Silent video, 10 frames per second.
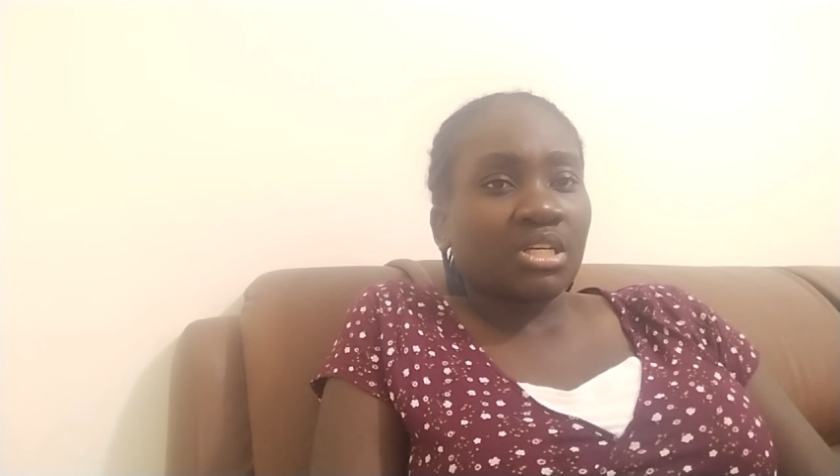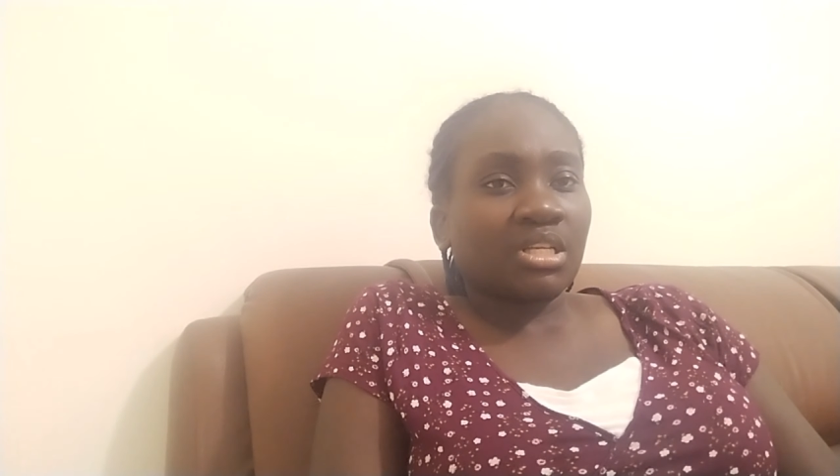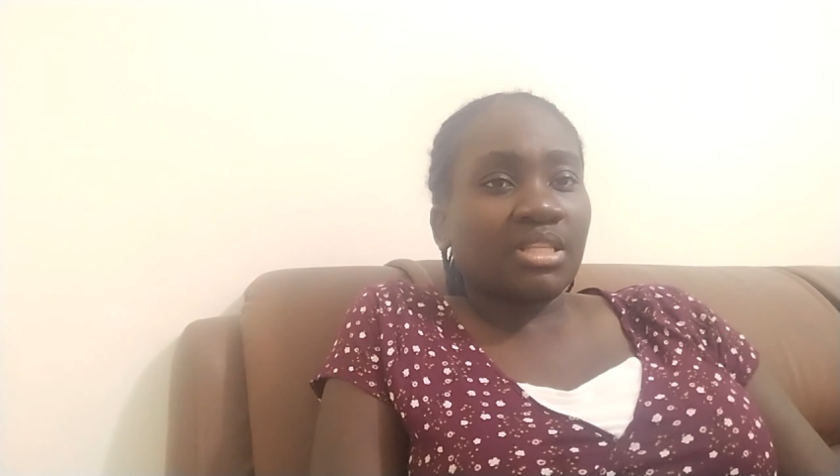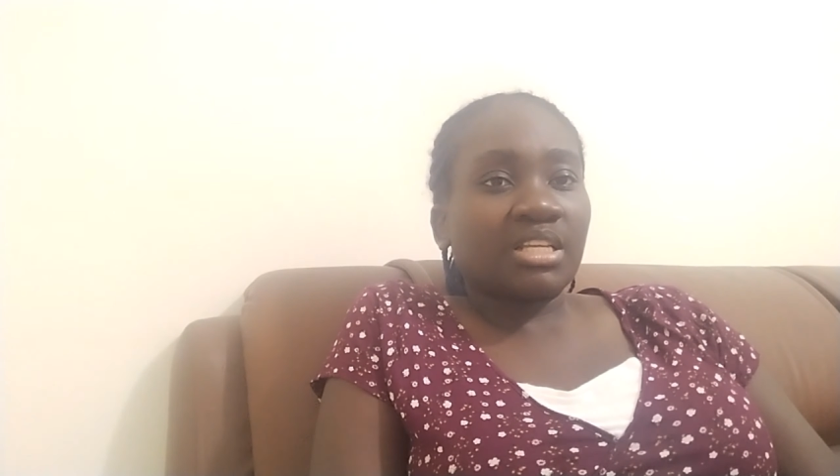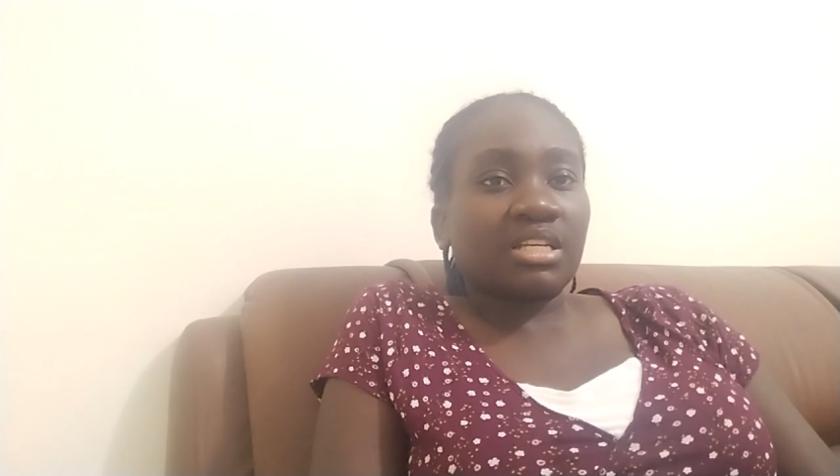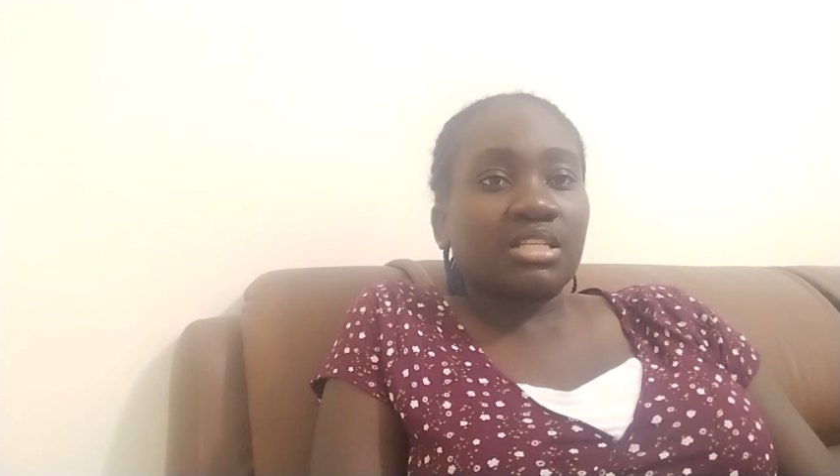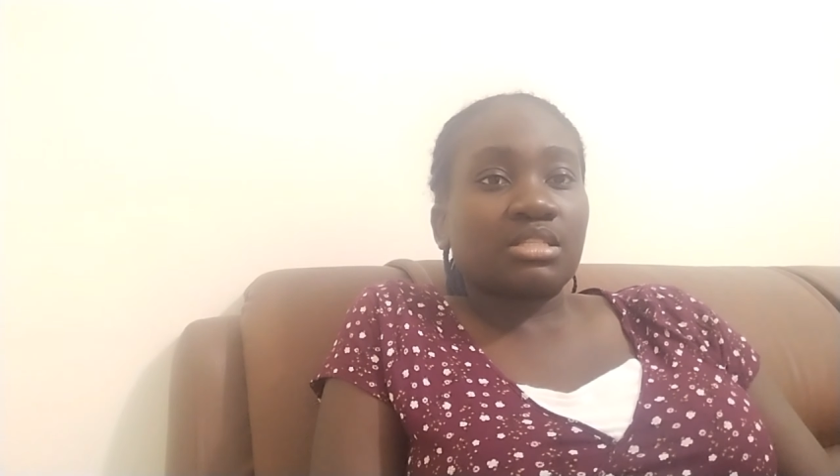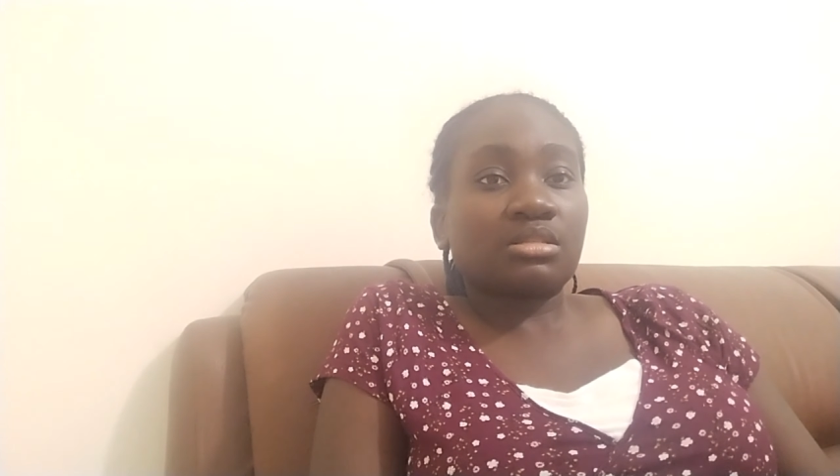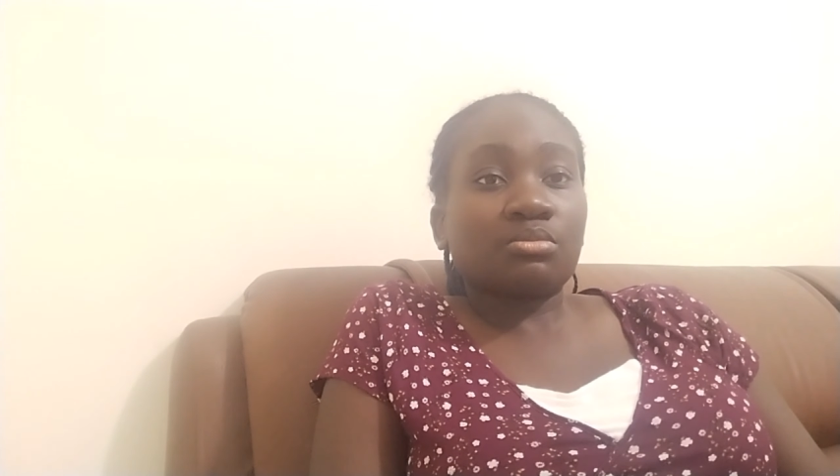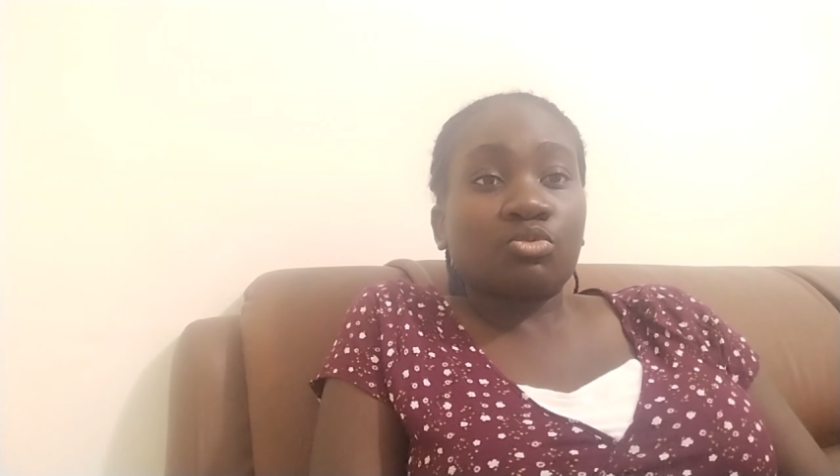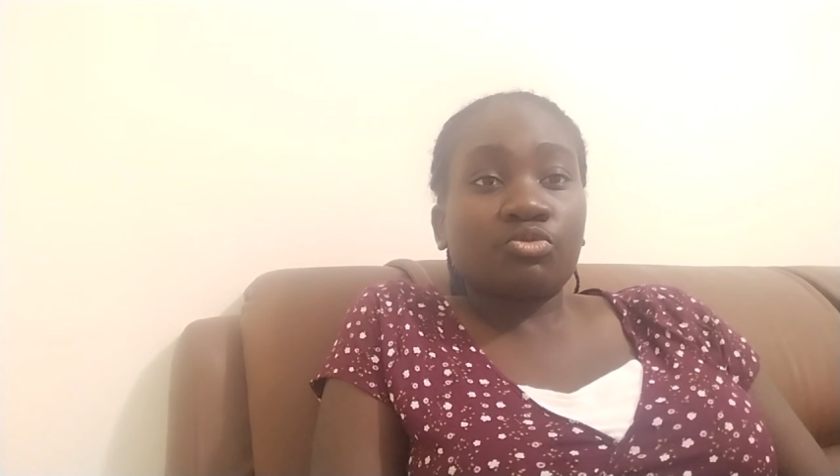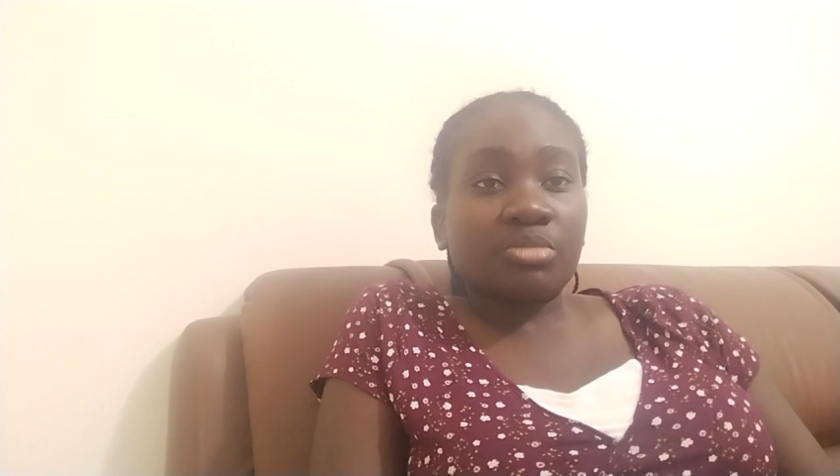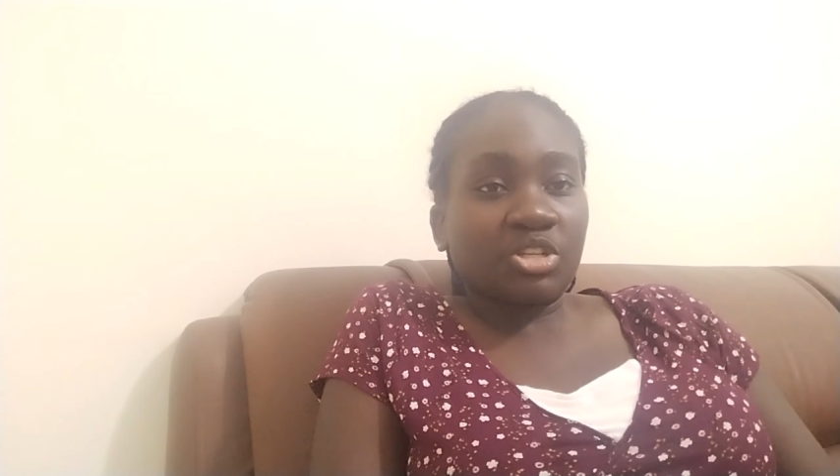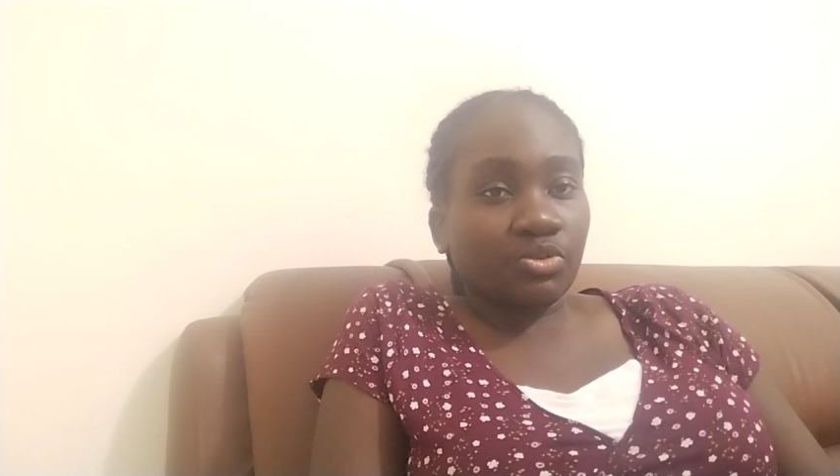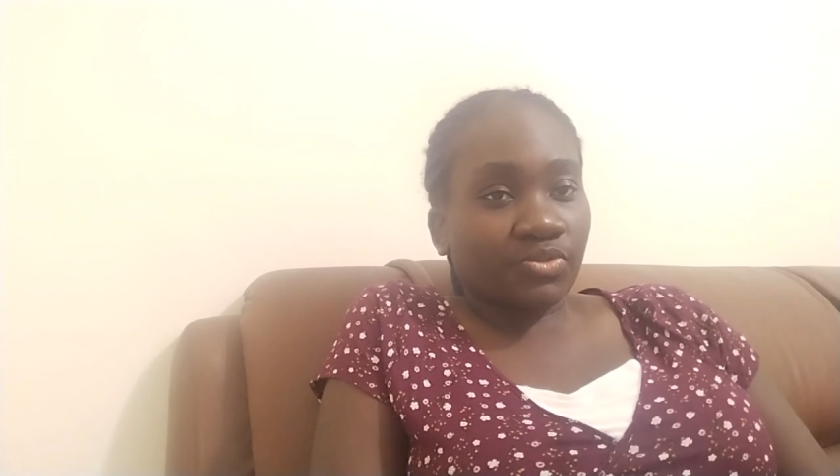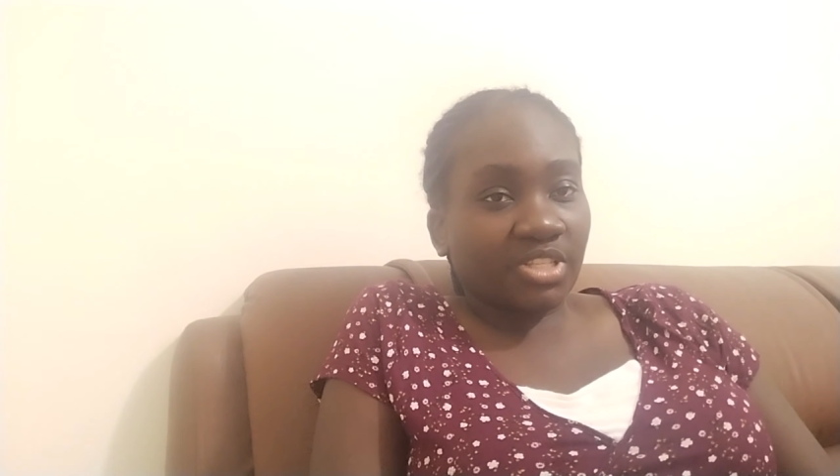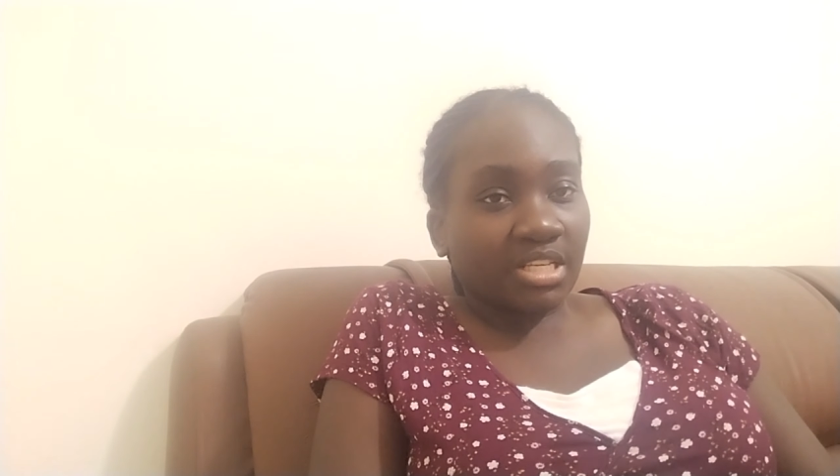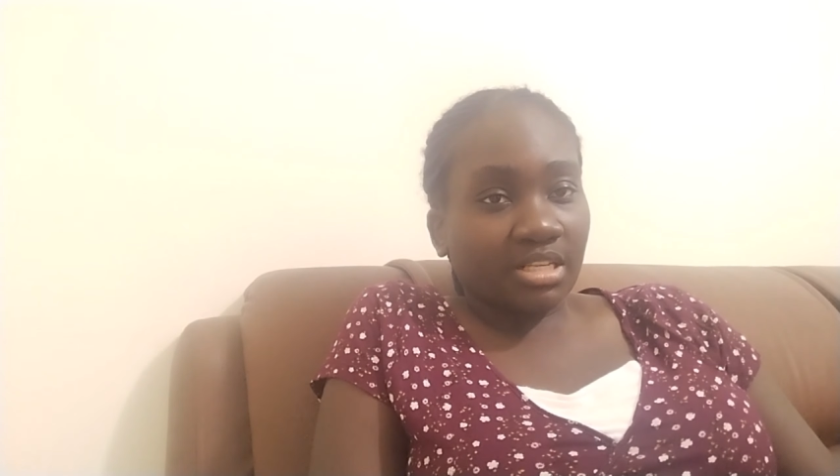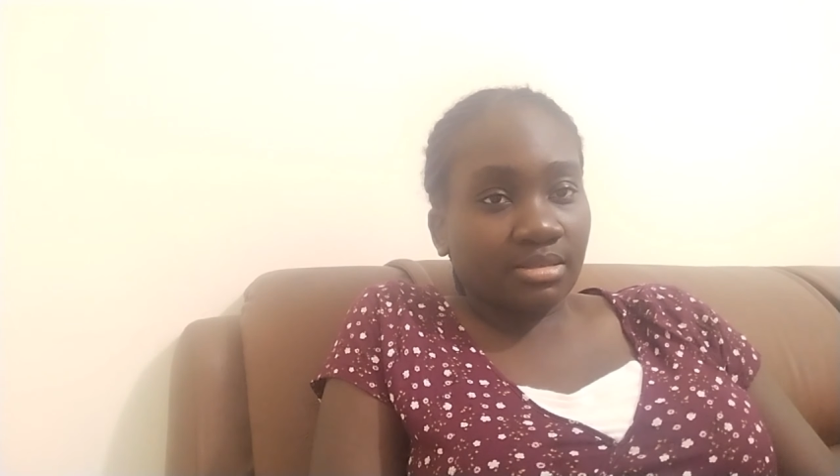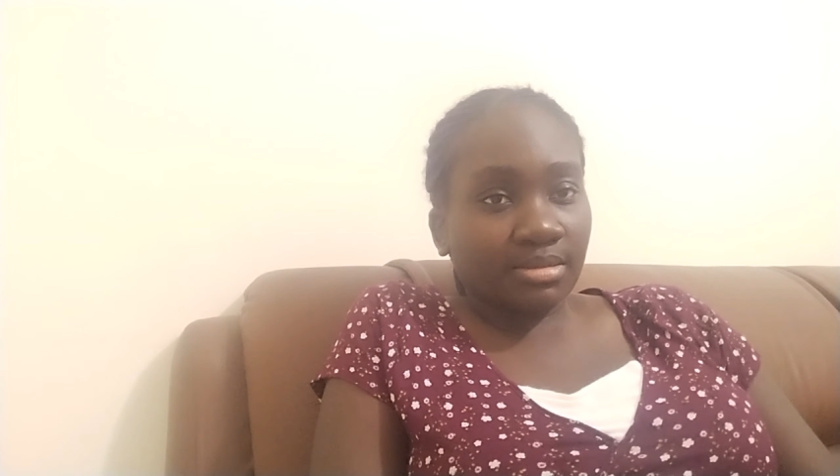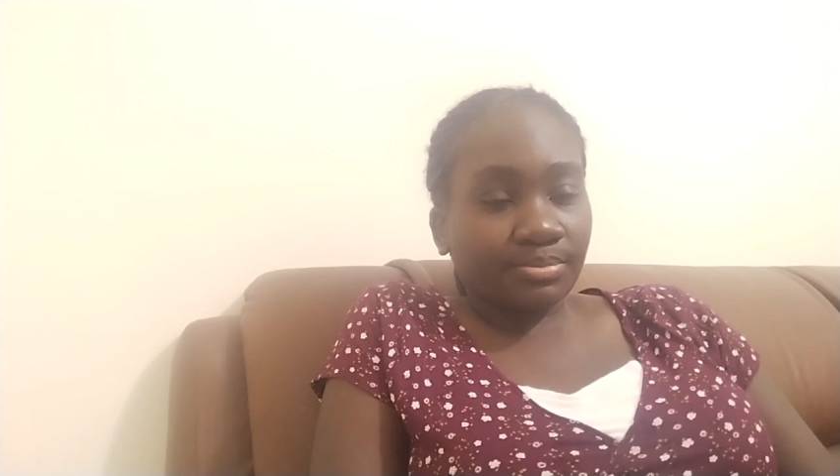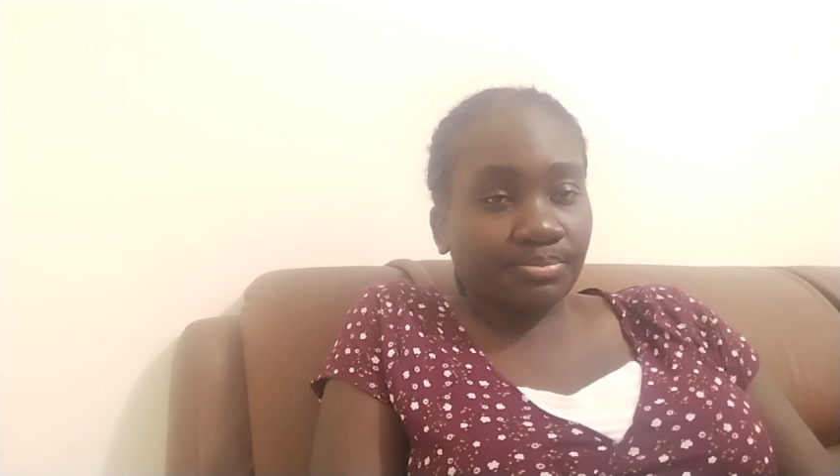There is movement of cells,